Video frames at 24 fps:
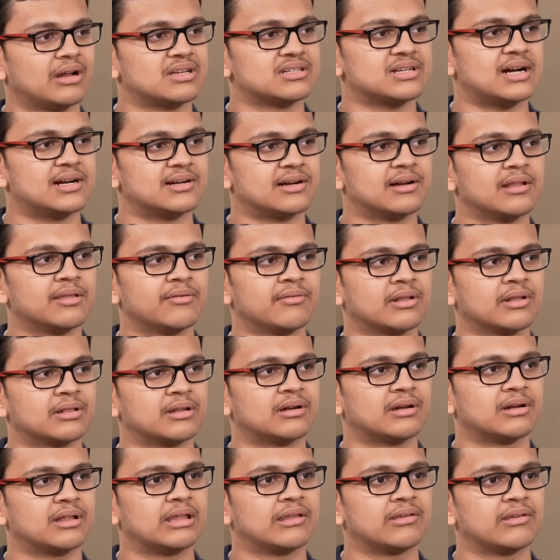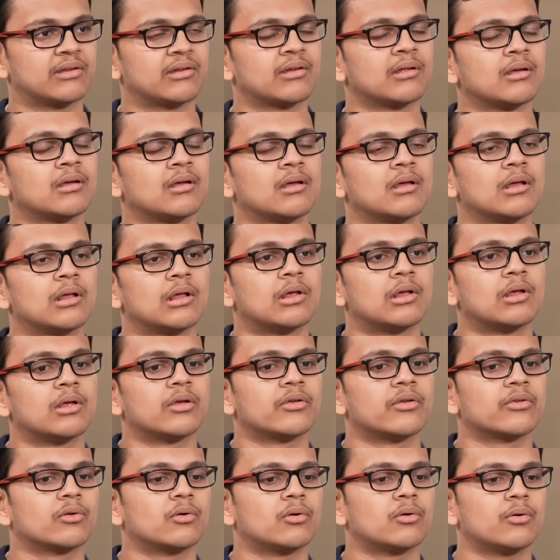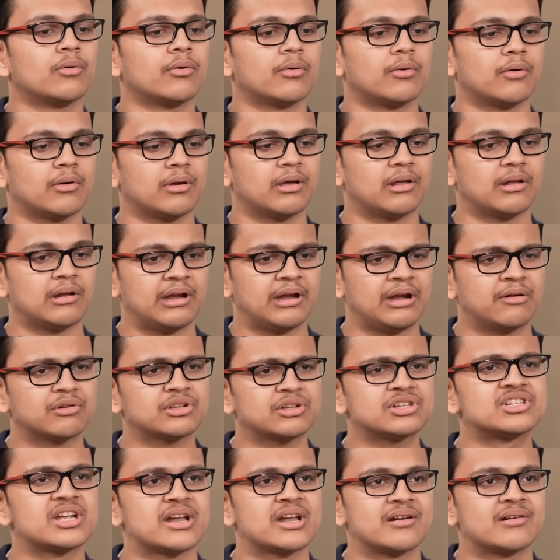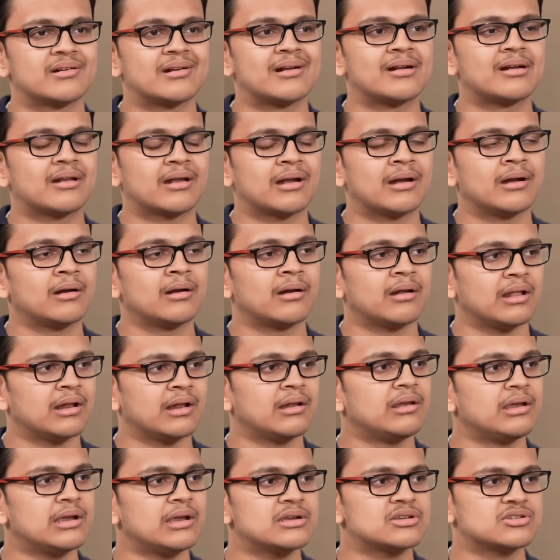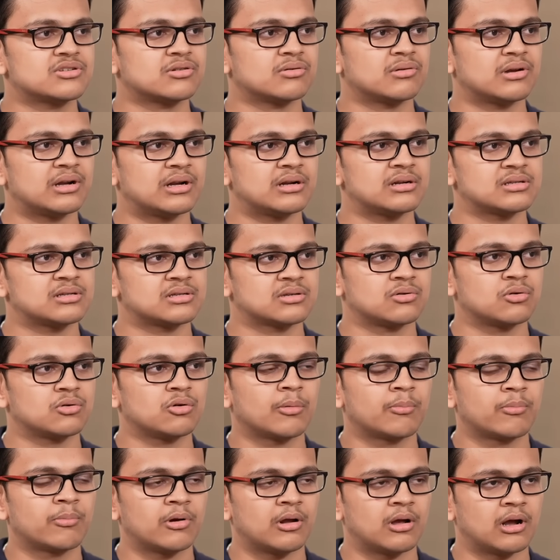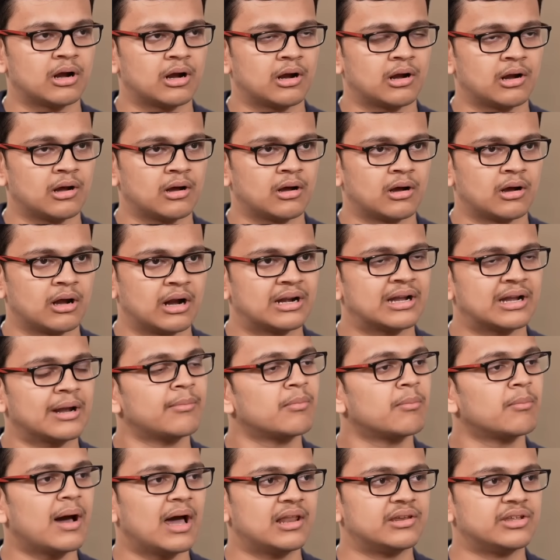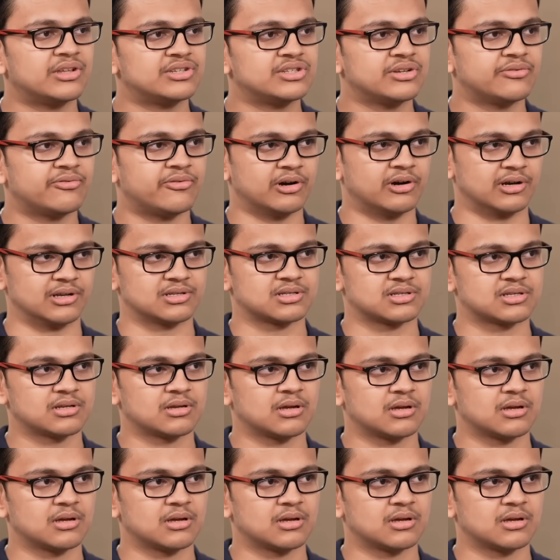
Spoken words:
I started giving the test, so it was general trend in NEET students to attempt biology first.